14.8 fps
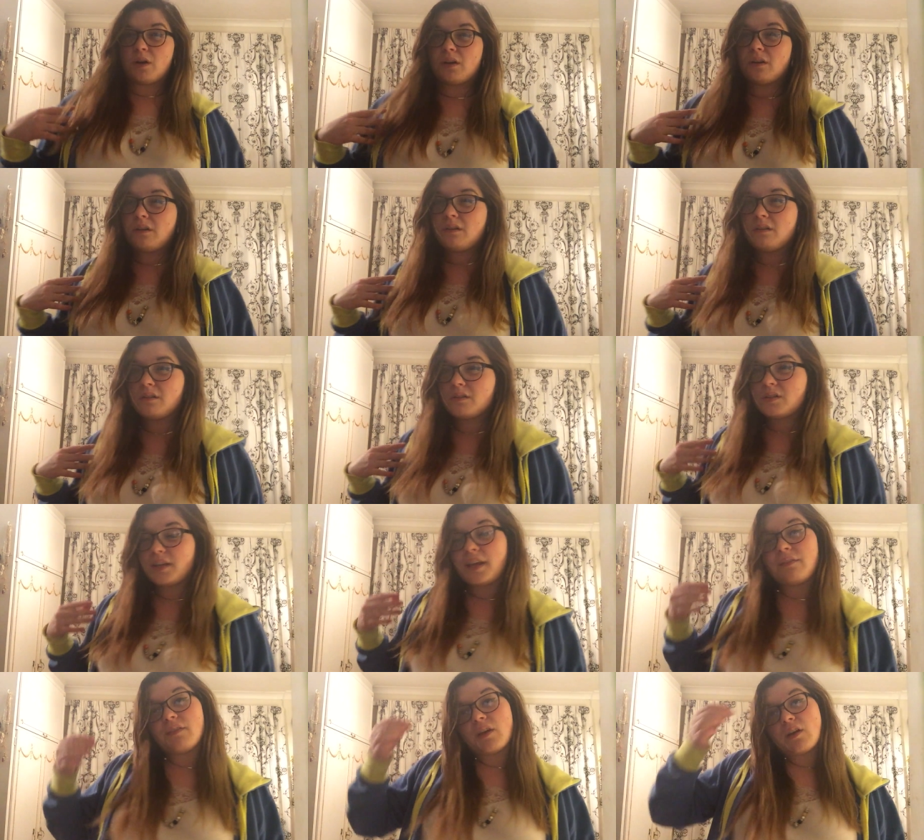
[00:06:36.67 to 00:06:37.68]
one to
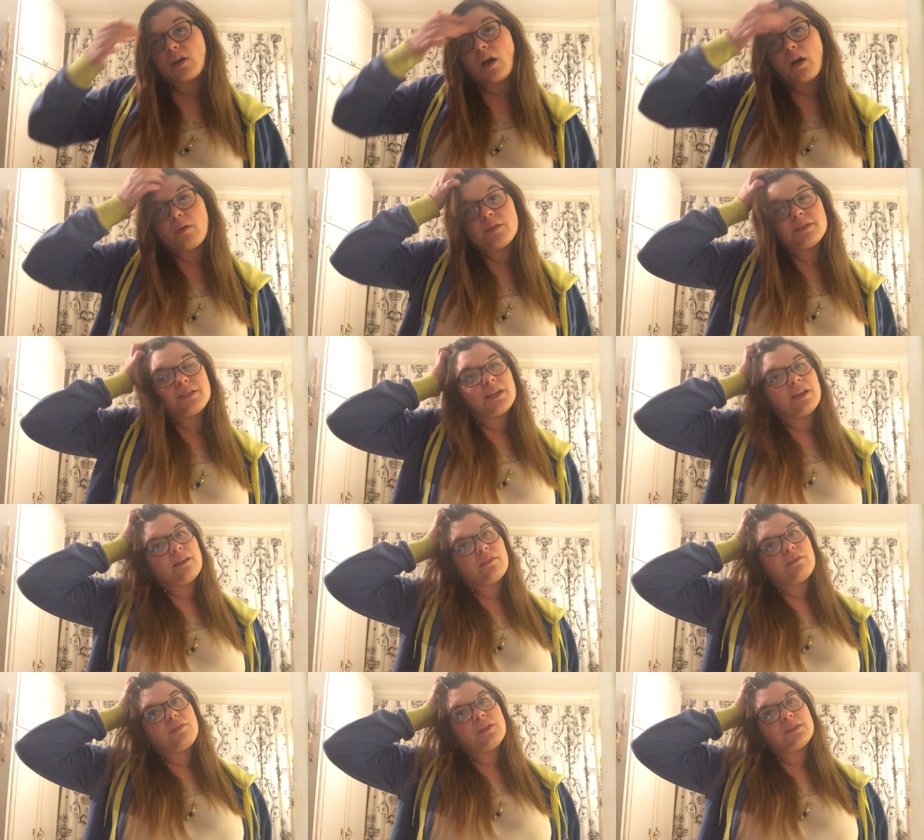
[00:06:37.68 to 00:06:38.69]
give it a go and see
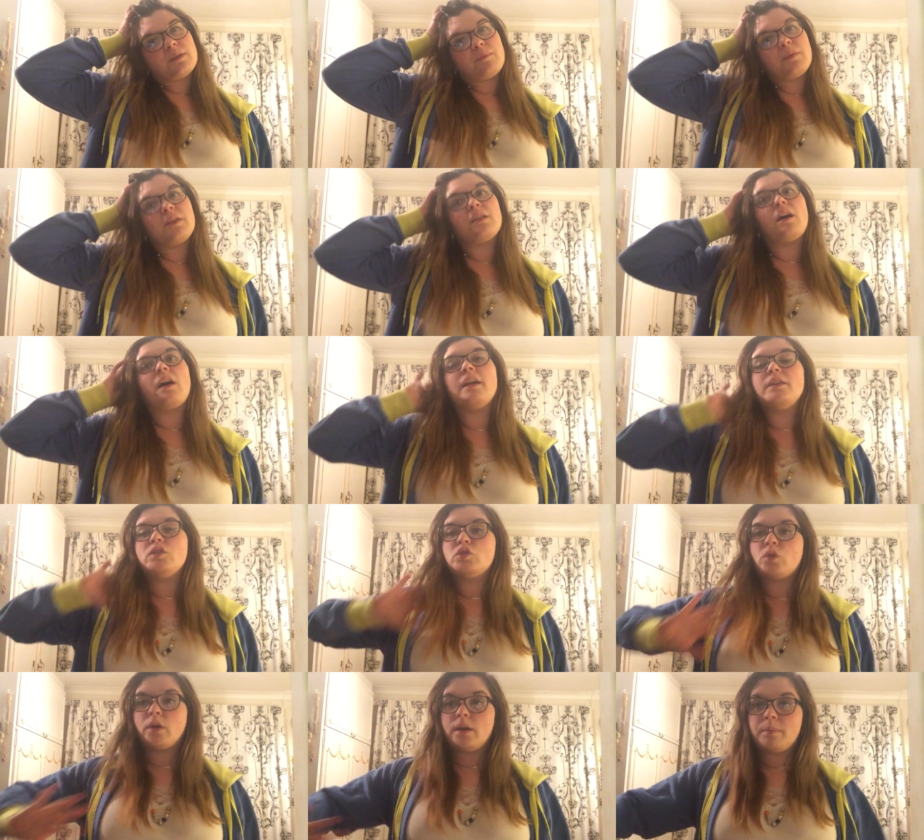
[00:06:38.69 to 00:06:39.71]
if it's something that I
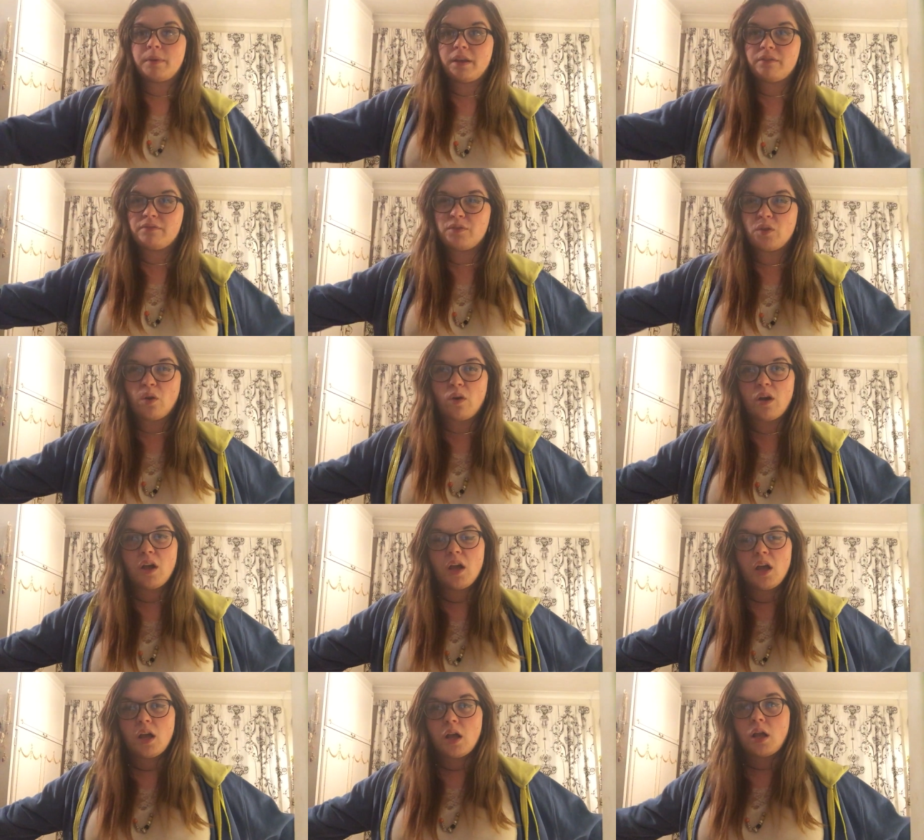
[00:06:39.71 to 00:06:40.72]
enjoy, but if not,
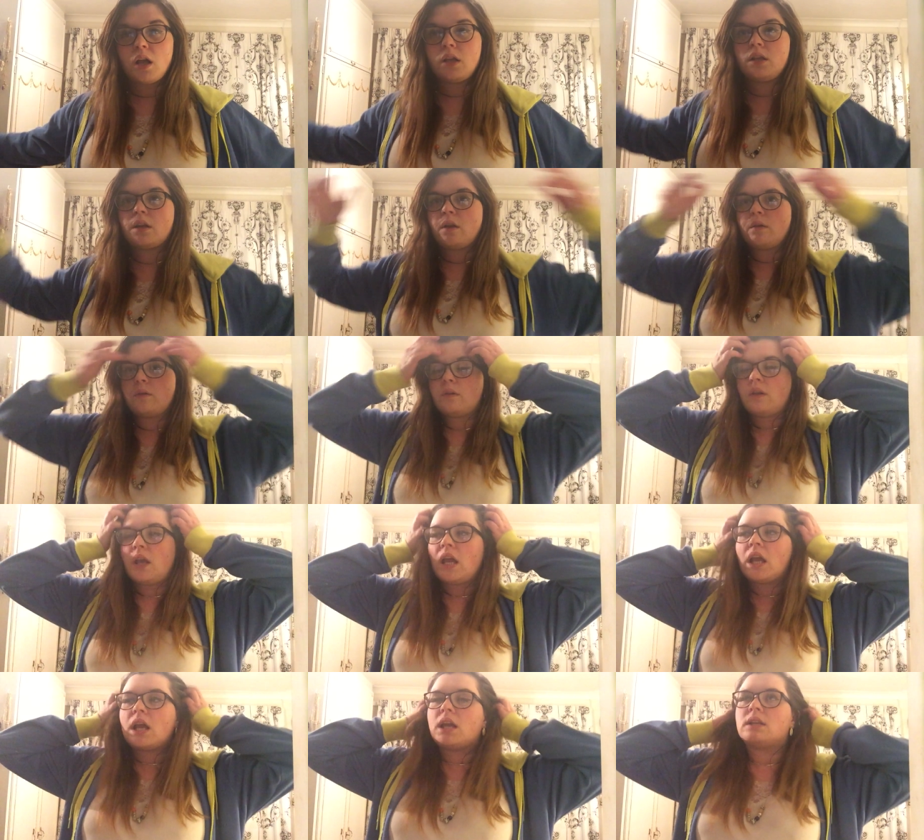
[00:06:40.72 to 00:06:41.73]
you know,
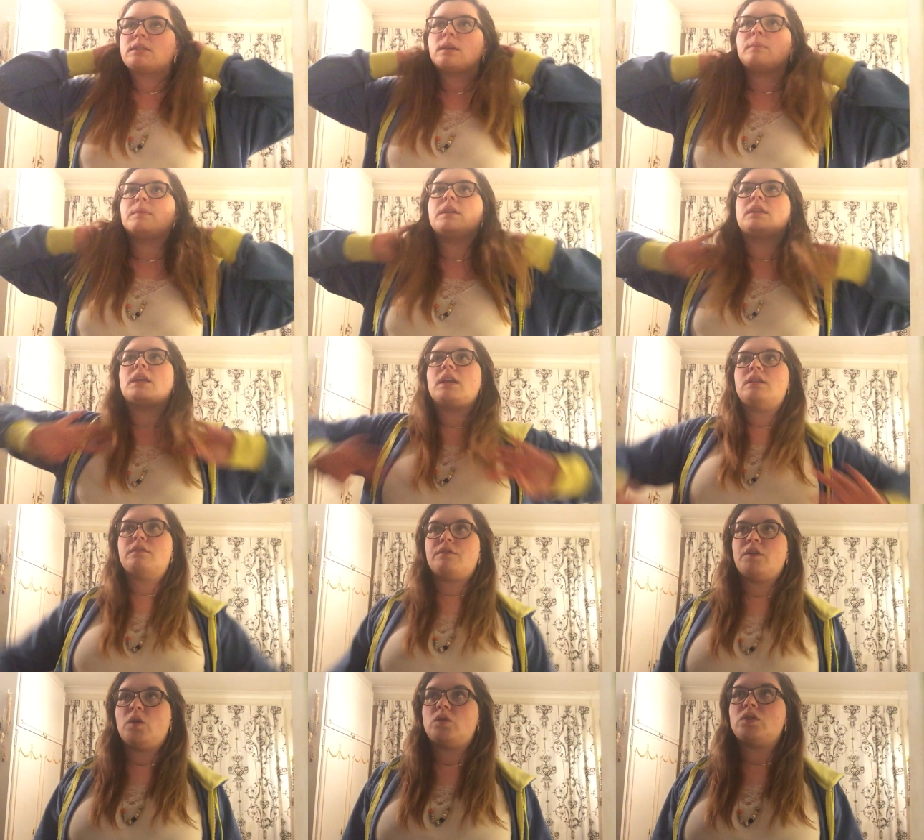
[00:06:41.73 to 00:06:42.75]
it's something that in the
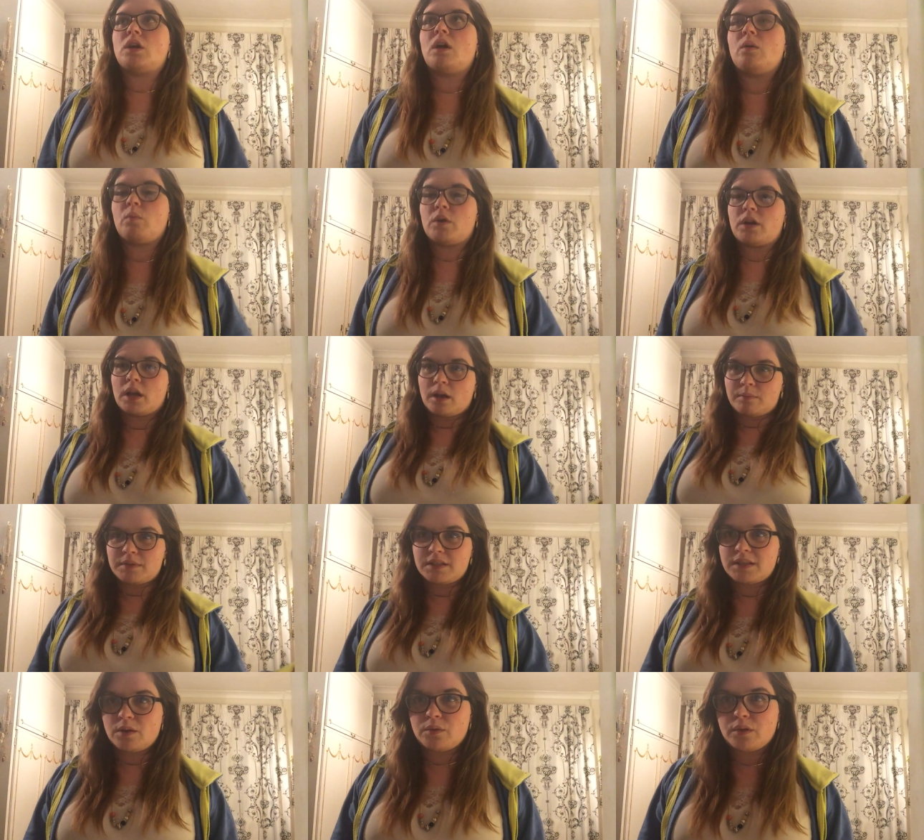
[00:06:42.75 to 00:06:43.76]
future when I come to
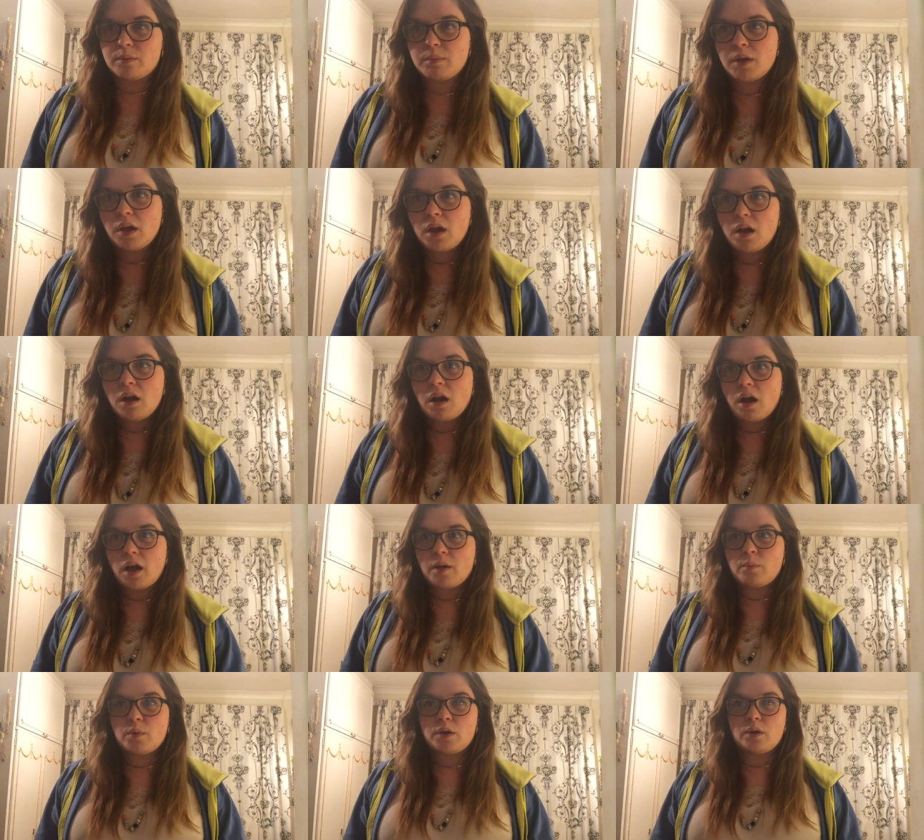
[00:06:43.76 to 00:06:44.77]
sell them
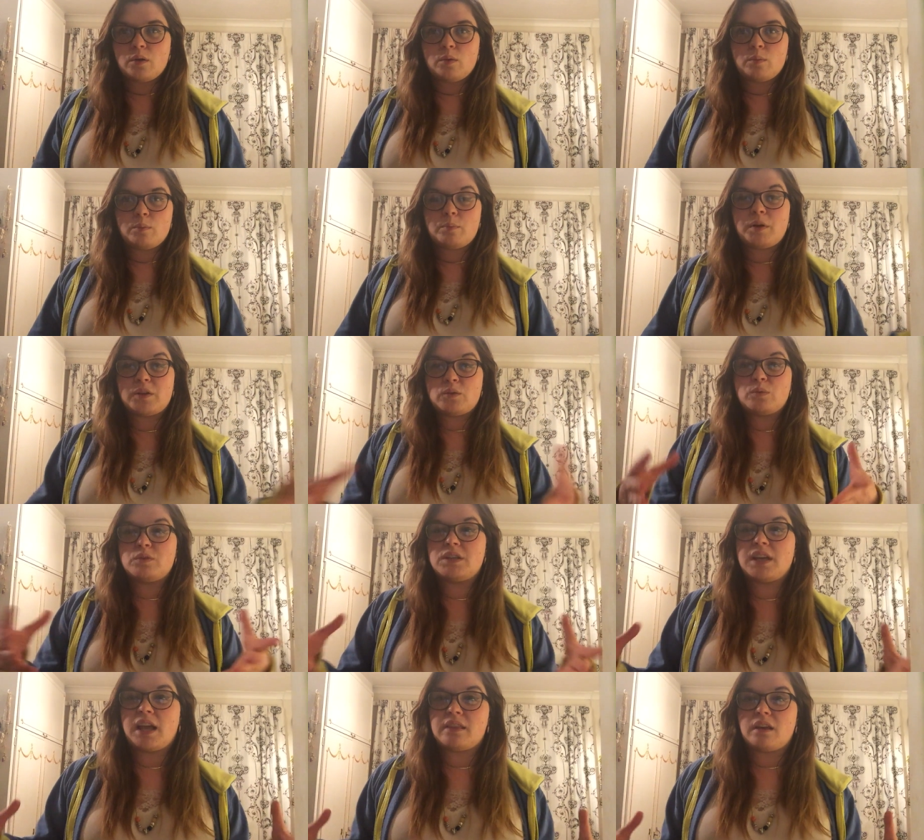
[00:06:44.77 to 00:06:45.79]
I will bundle
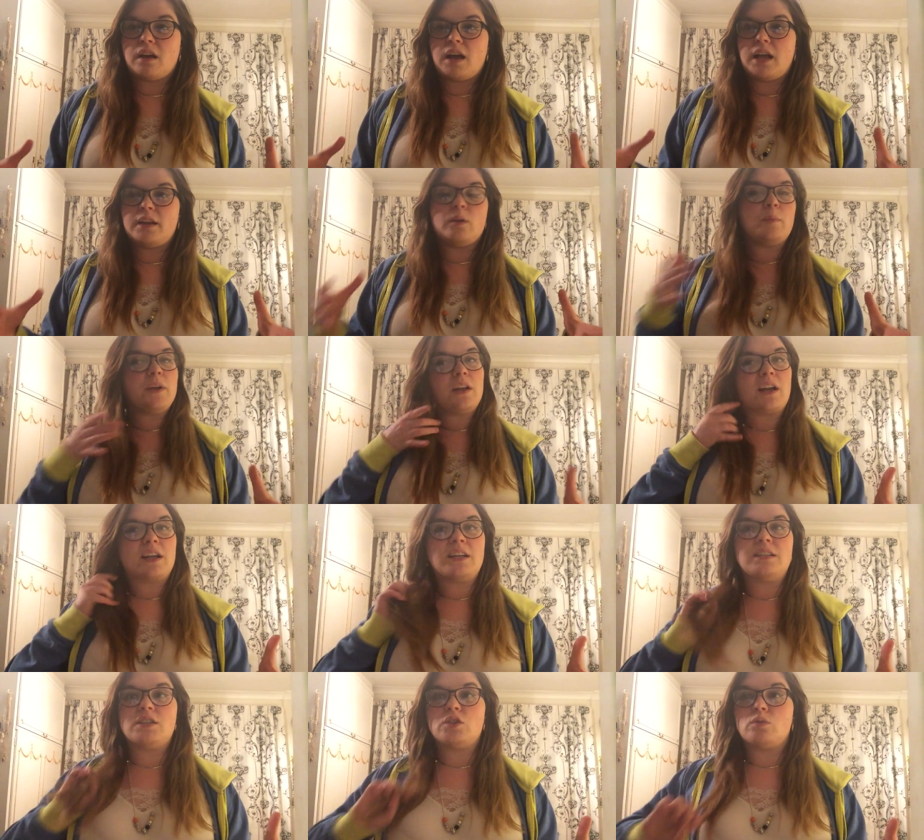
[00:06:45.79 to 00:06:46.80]
together and it'll be like
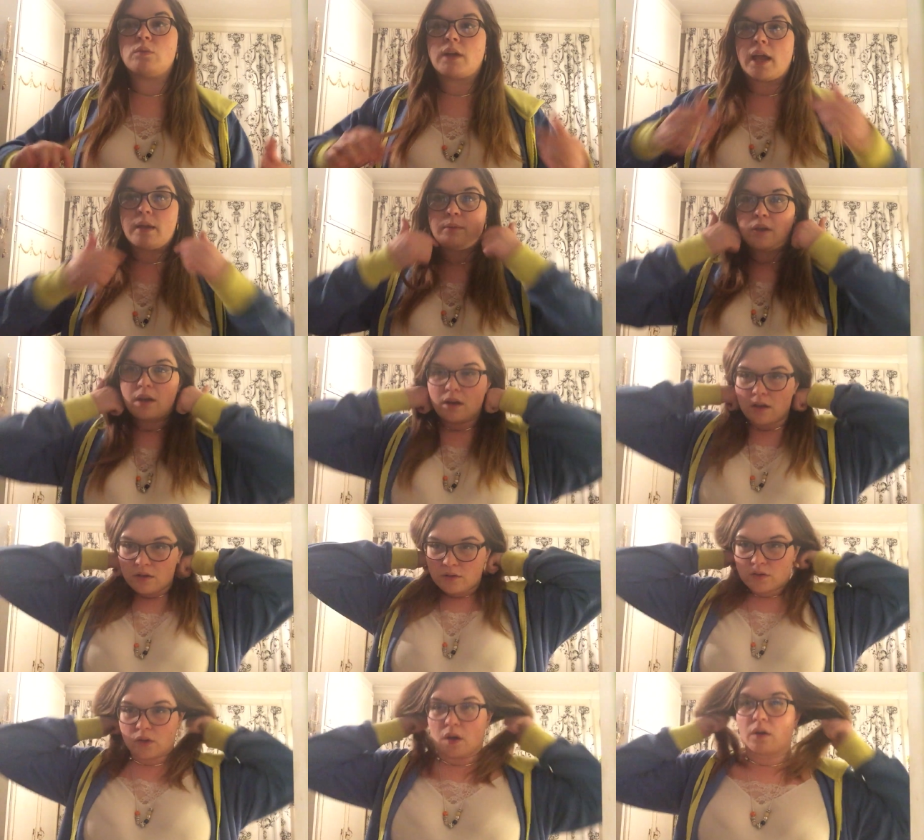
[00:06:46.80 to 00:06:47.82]
an additional game.
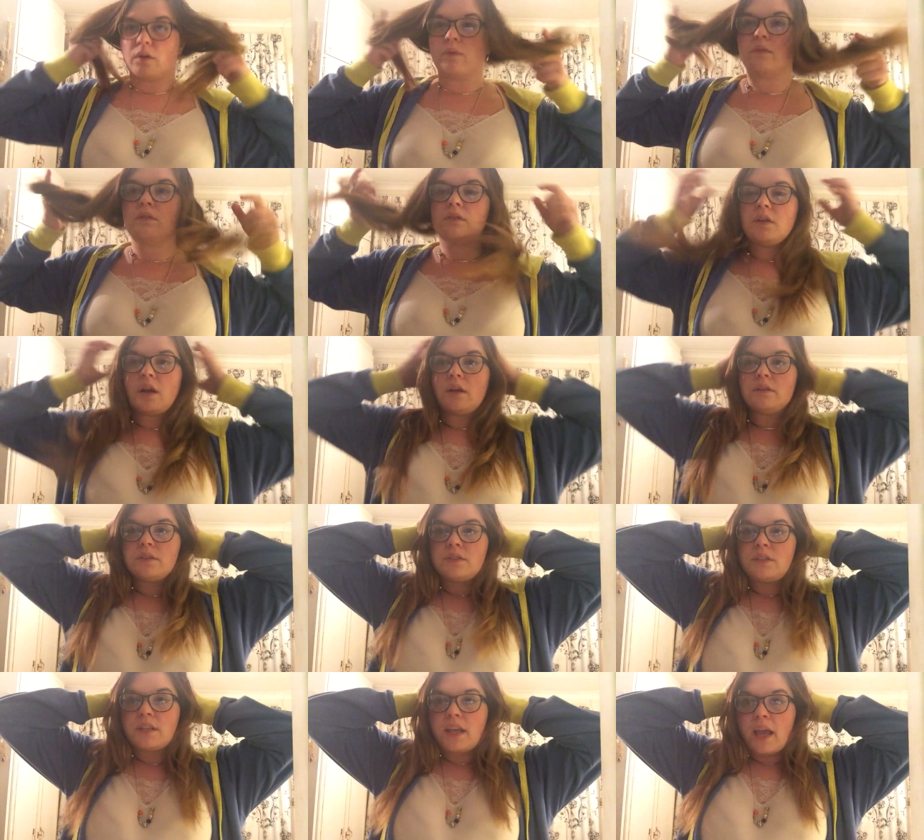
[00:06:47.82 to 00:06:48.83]
So, you know,
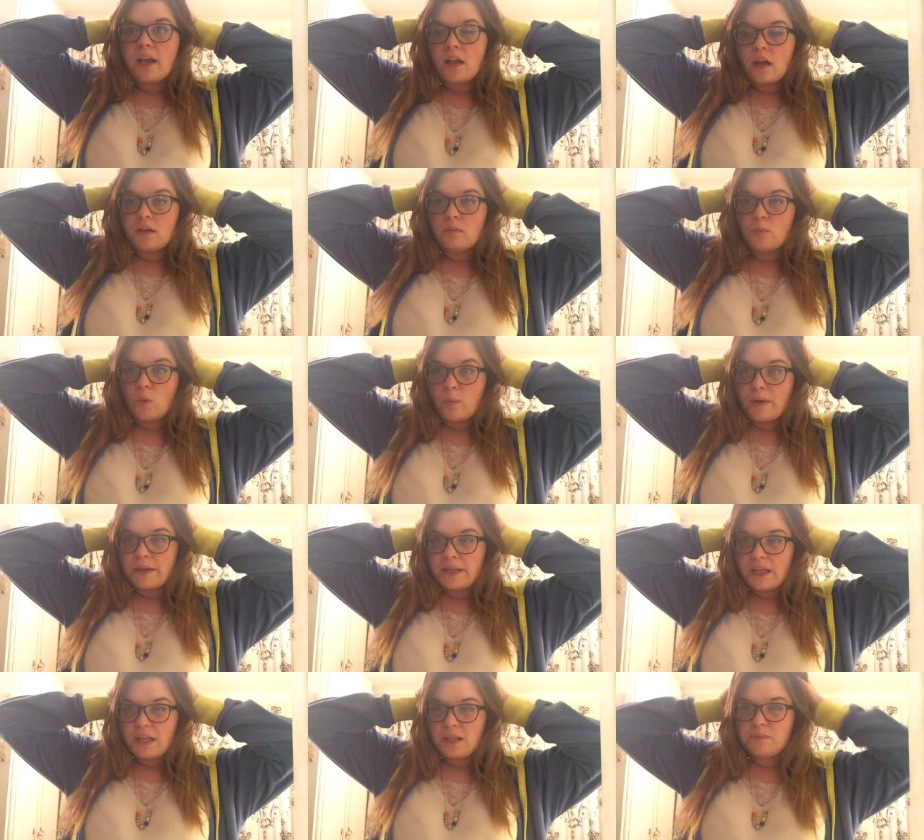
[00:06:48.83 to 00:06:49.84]
just to get kind of more
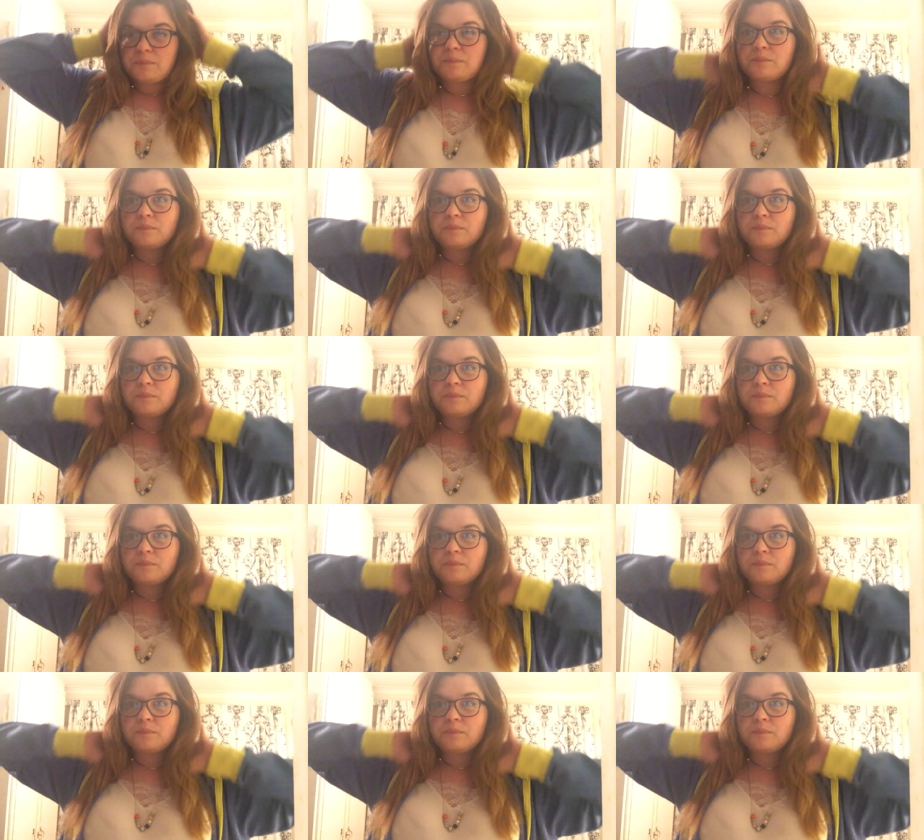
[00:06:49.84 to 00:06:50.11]
money.